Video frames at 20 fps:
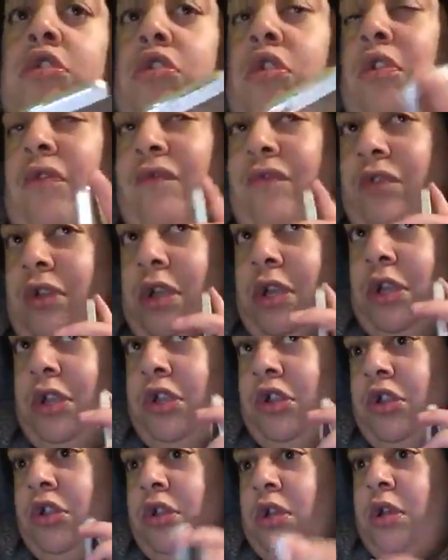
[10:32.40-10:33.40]
don't forget
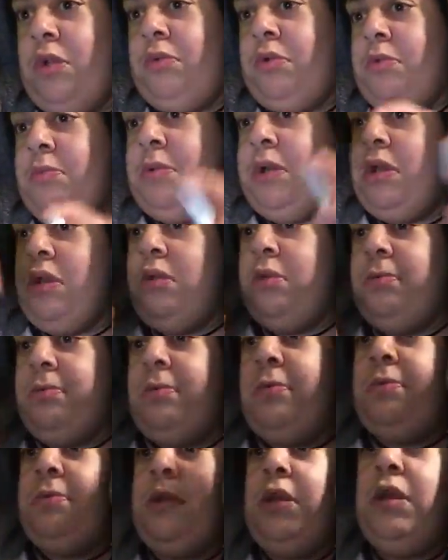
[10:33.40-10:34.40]
to subscribe to my
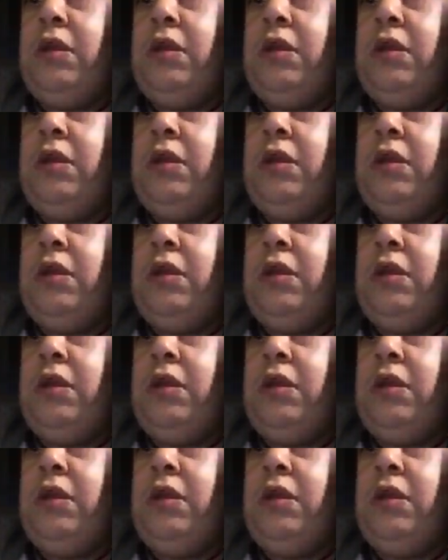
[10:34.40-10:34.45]
YouTube